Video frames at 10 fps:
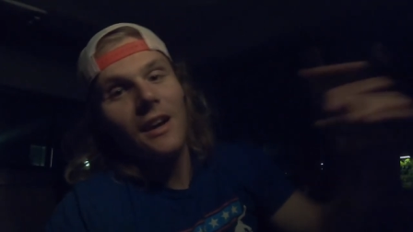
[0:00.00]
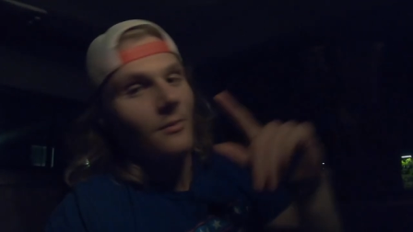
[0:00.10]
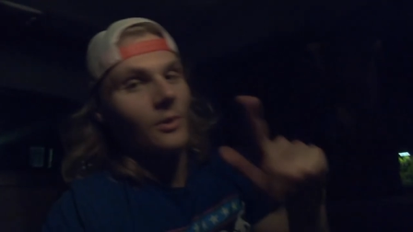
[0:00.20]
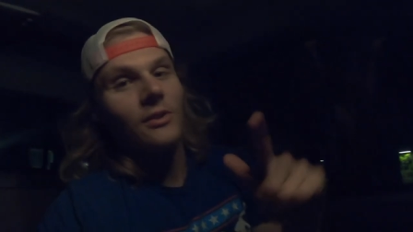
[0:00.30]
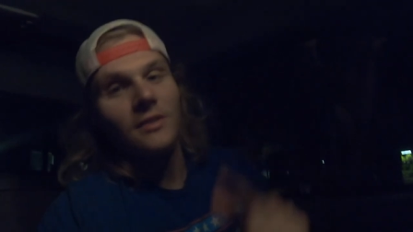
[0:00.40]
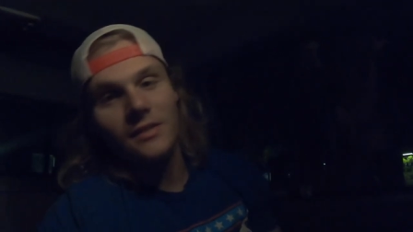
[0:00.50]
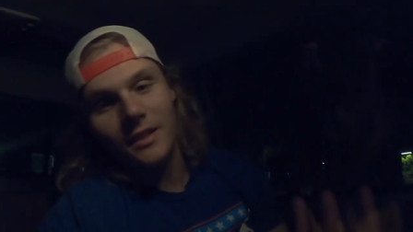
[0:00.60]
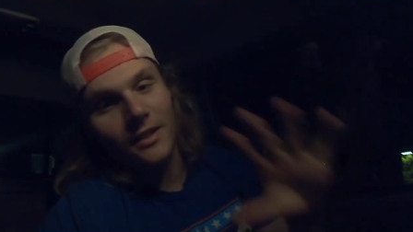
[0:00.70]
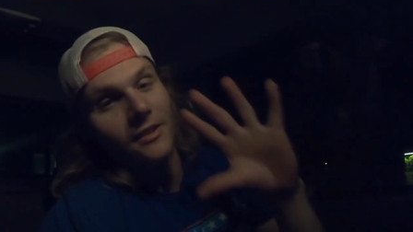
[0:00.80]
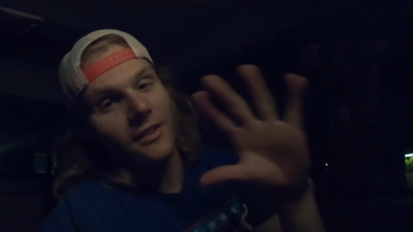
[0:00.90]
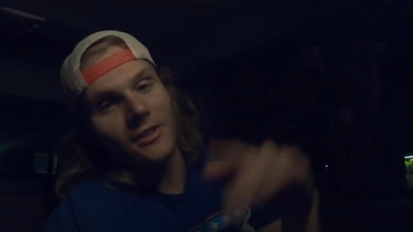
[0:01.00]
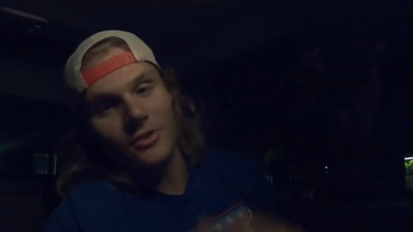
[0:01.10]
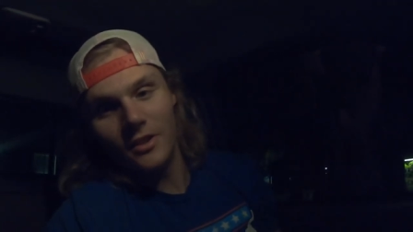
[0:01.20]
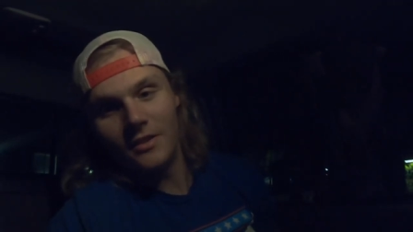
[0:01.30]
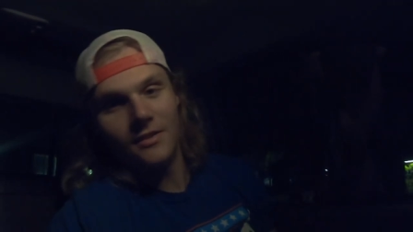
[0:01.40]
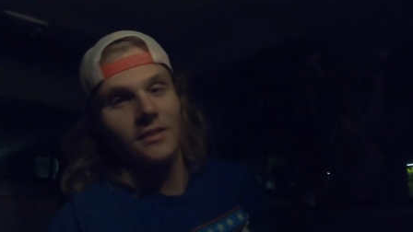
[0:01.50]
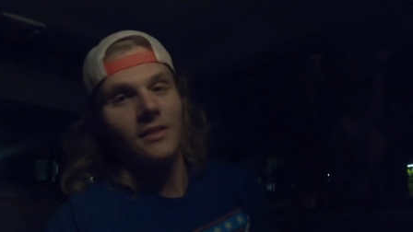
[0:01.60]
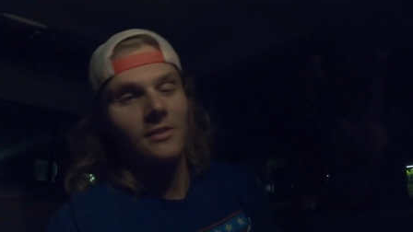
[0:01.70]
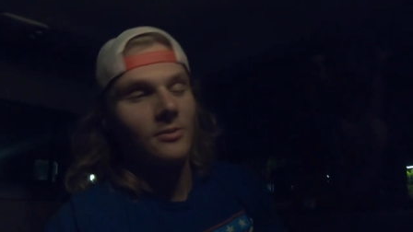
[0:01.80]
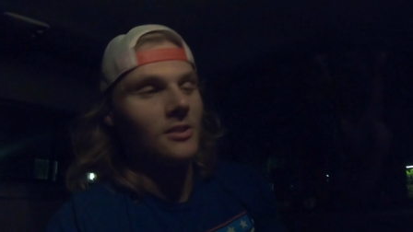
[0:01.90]
I'm going inside. I'll catch you guys in the
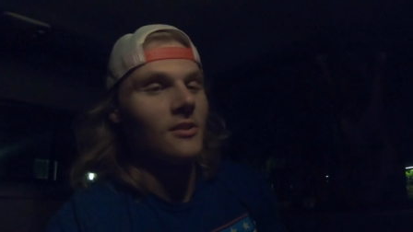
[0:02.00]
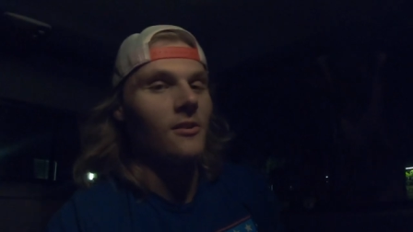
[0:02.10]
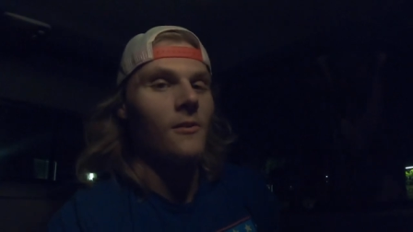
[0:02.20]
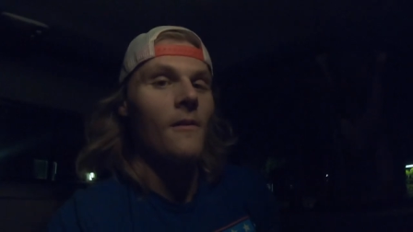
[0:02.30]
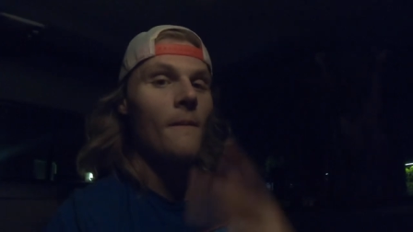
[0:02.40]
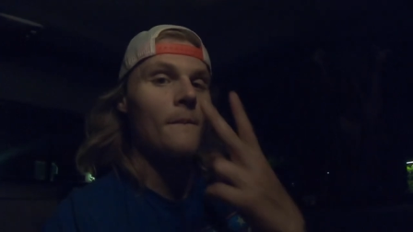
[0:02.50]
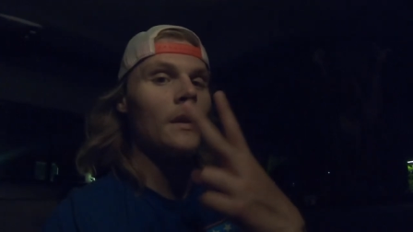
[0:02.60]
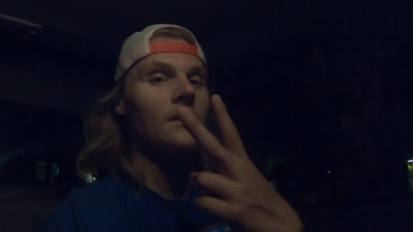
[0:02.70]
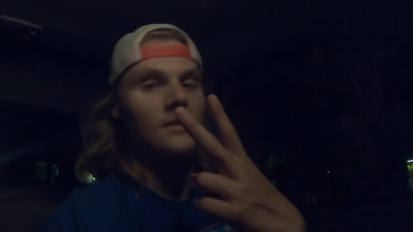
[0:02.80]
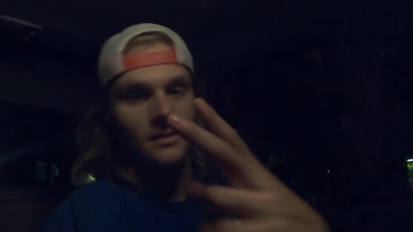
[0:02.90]
next video. Peace.